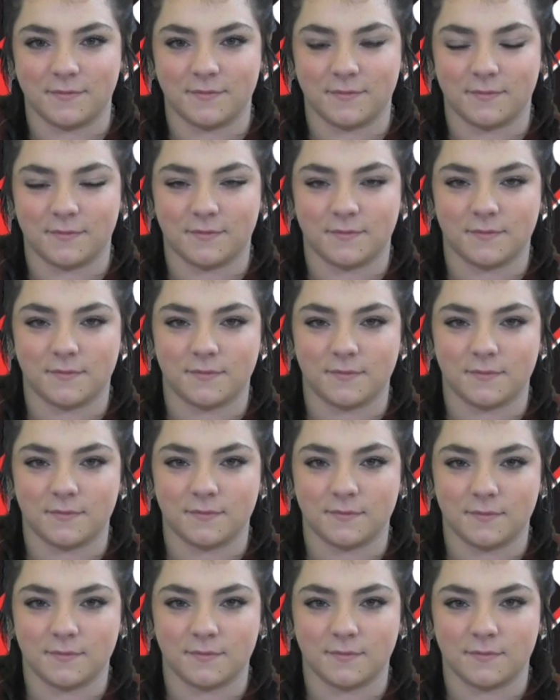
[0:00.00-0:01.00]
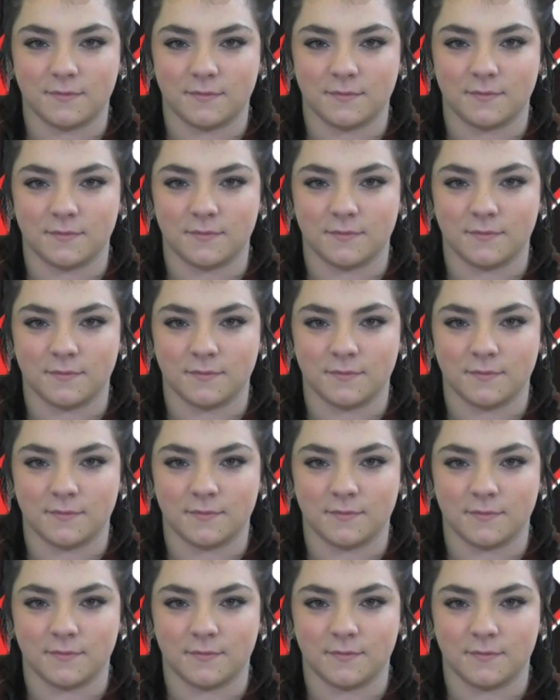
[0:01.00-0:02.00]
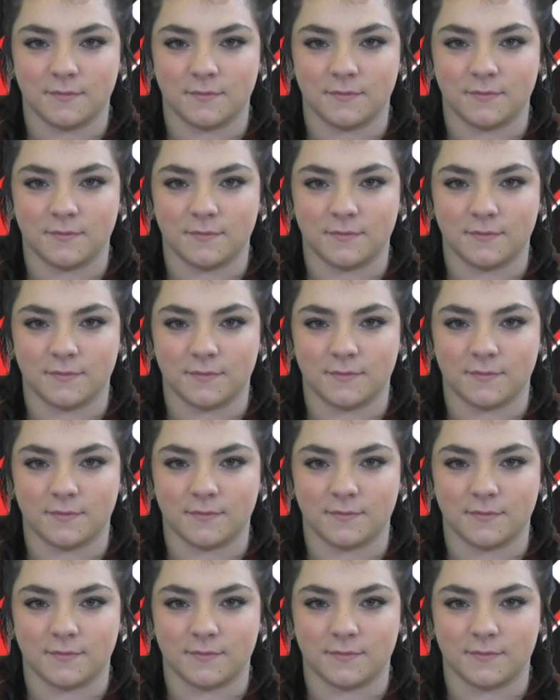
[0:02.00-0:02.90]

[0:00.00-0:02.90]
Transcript: (not speaking)